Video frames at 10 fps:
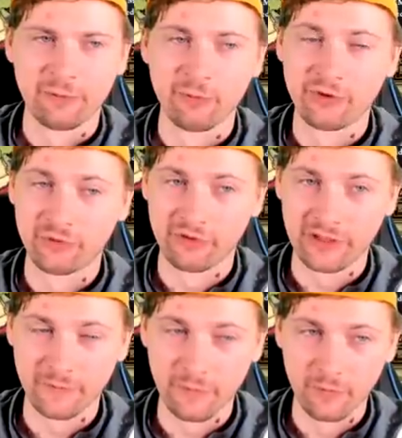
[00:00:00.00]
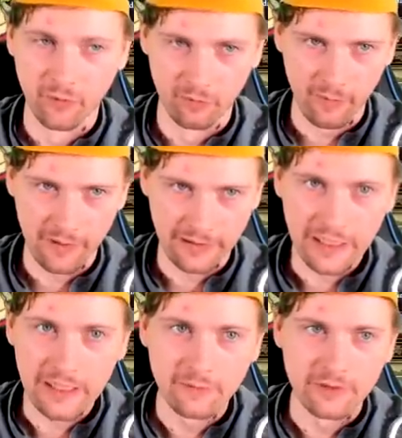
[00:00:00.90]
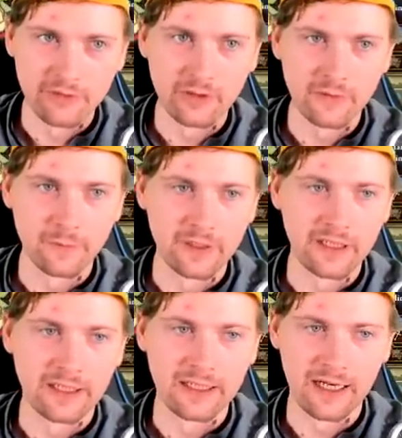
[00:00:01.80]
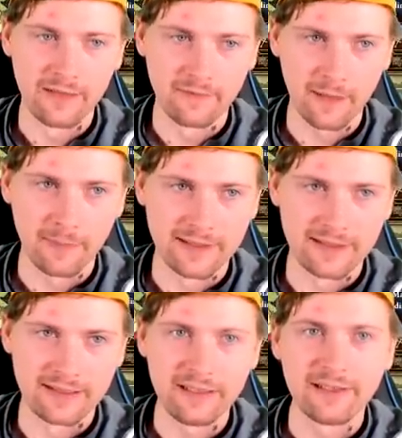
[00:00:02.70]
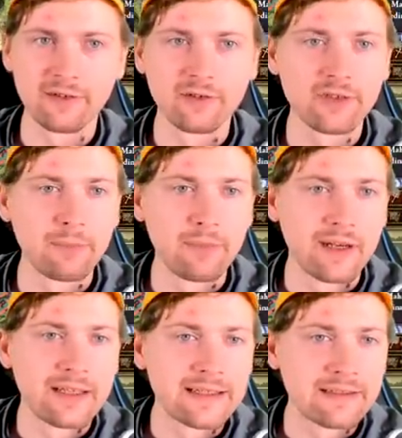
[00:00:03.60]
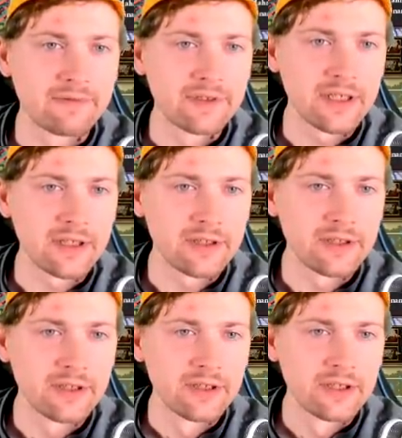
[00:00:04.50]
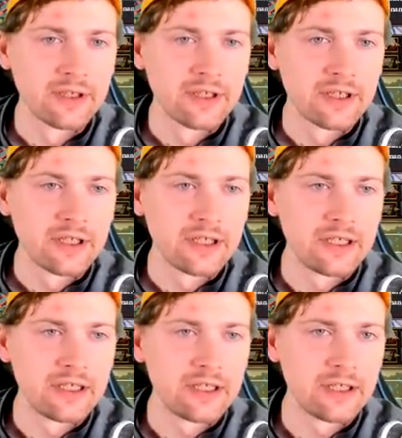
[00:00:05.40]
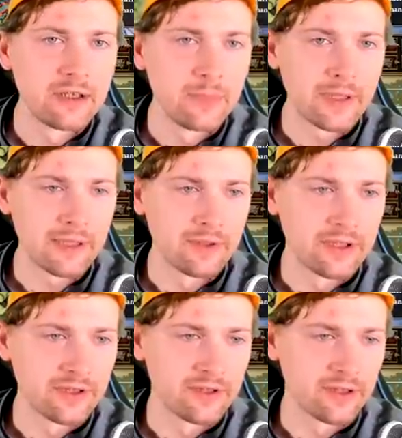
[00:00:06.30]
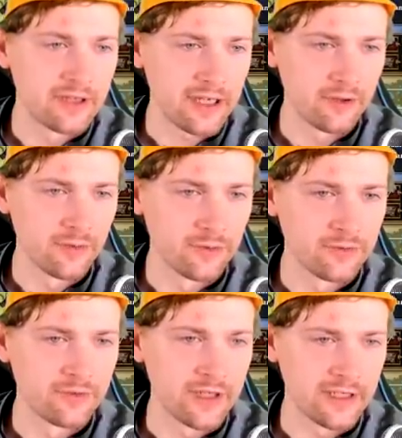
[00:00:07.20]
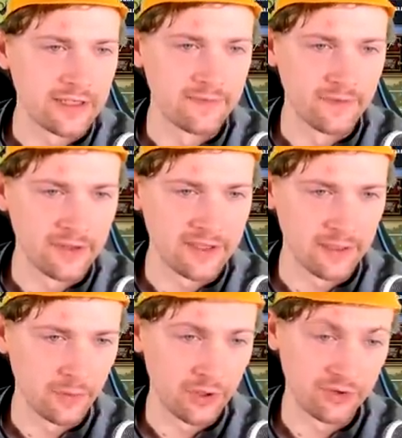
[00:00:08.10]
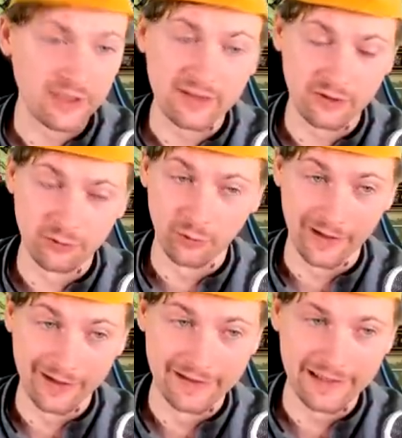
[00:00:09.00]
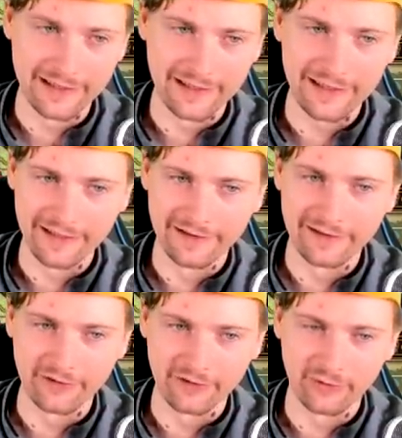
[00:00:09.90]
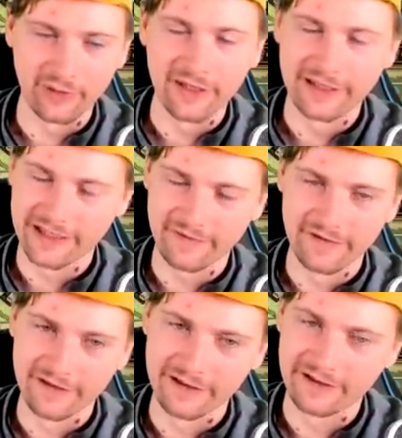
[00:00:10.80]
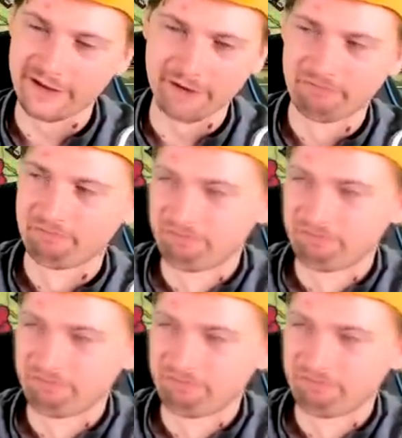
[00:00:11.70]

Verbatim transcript: which will give me more money, which will give me the GAV capacity and also unbalanced research. But I'm just gonna take those 2 techs in a very second, because this costs 260 and this costs 270, so